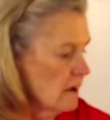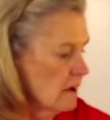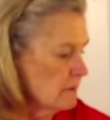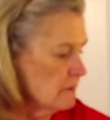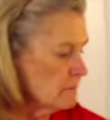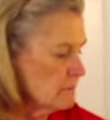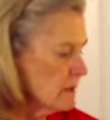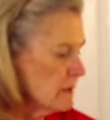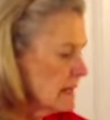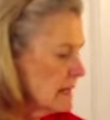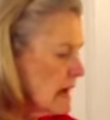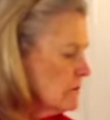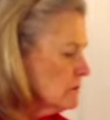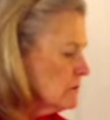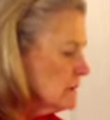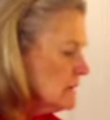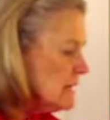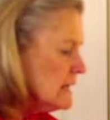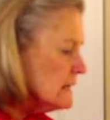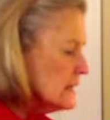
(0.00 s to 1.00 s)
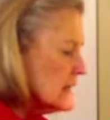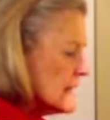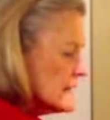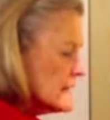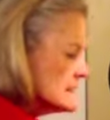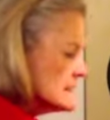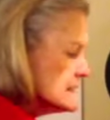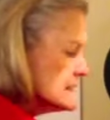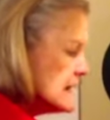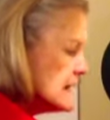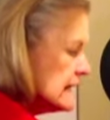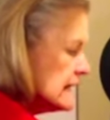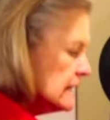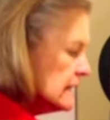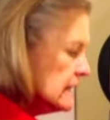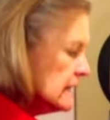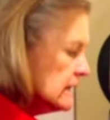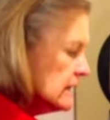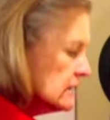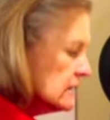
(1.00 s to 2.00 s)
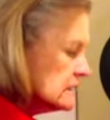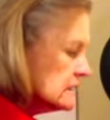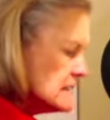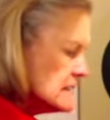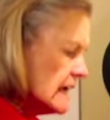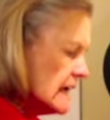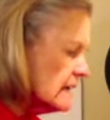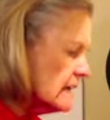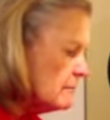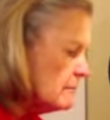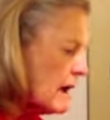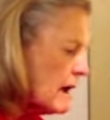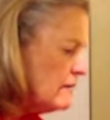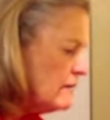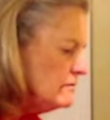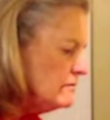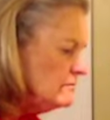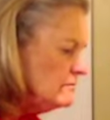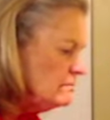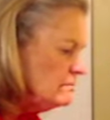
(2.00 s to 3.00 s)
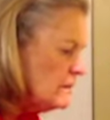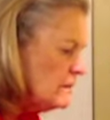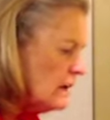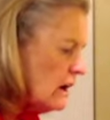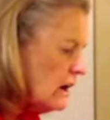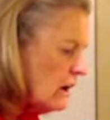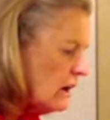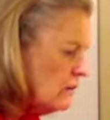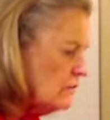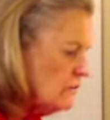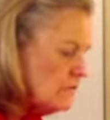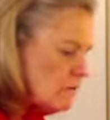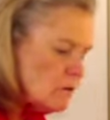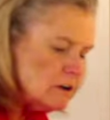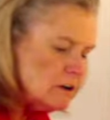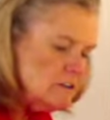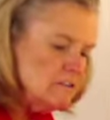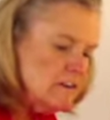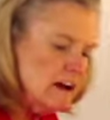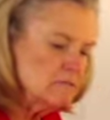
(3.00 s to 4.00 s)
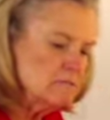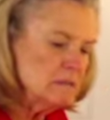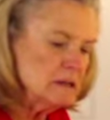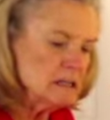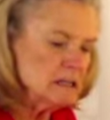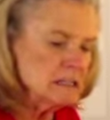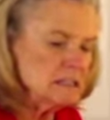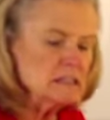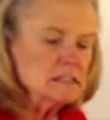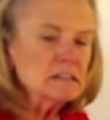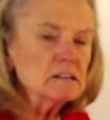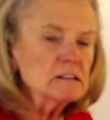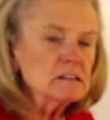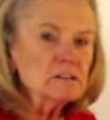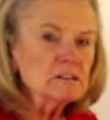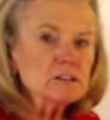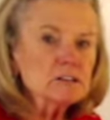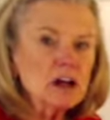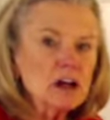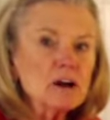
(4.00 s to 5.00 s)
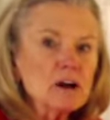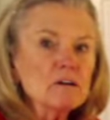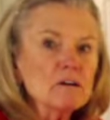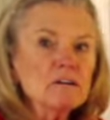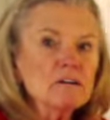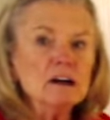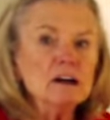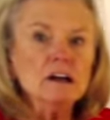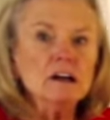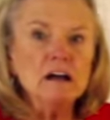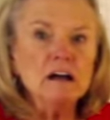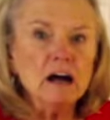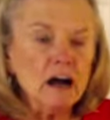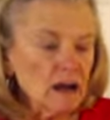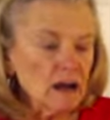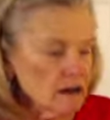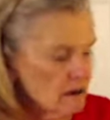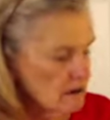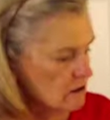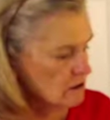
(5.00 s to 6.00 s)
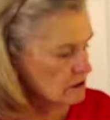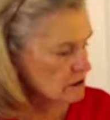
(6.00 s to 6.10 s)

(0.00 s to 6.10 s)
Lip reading: And I will let that stay here. It'll take about 45 minutes or so on